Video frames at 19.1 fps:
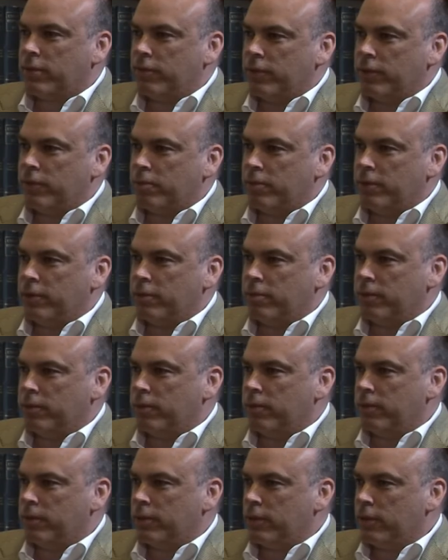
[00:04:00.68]
to first principles
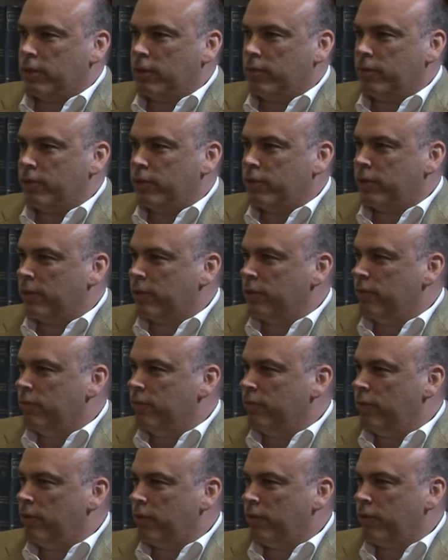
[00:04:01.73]
all the time, which is actually a
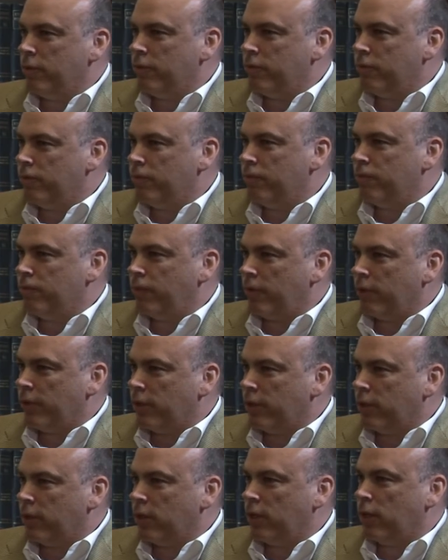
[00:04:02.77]
very, very
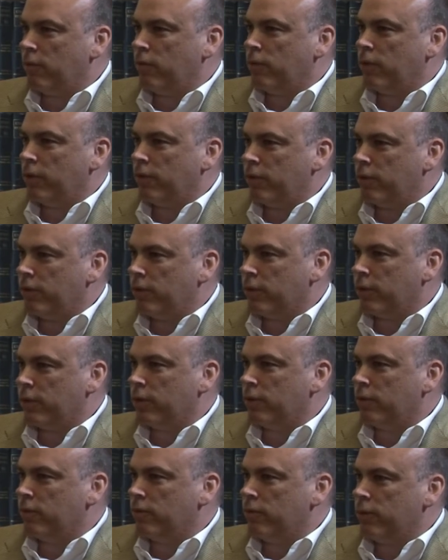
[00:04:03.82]
clever way of doing
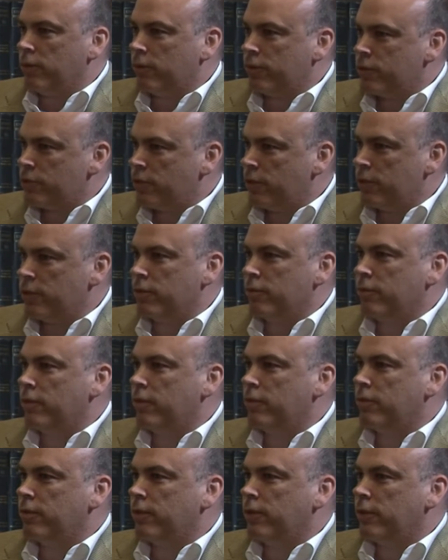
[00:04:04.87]
things, and the world is changing
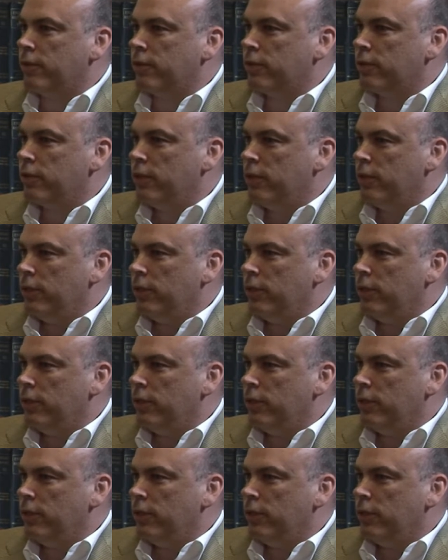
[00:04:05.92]
very fast.